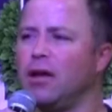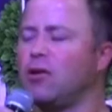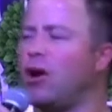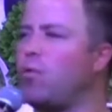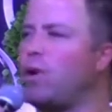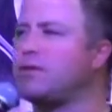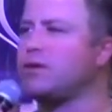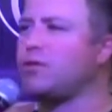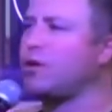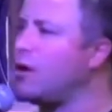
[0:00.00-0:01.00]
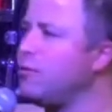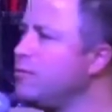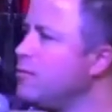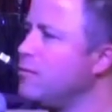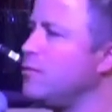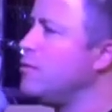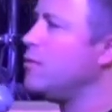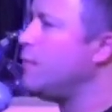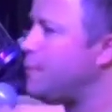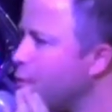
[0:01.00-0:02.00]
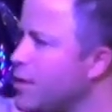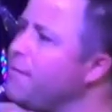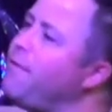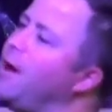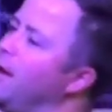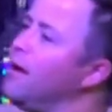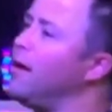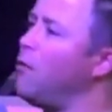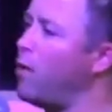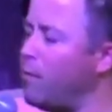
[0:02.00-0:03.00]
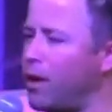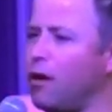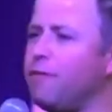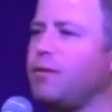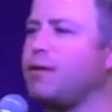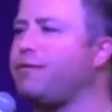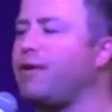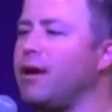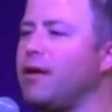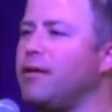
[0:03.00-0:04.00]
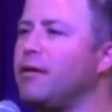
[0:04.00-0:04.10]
God wants us to go through the fire. And when we go through the fire,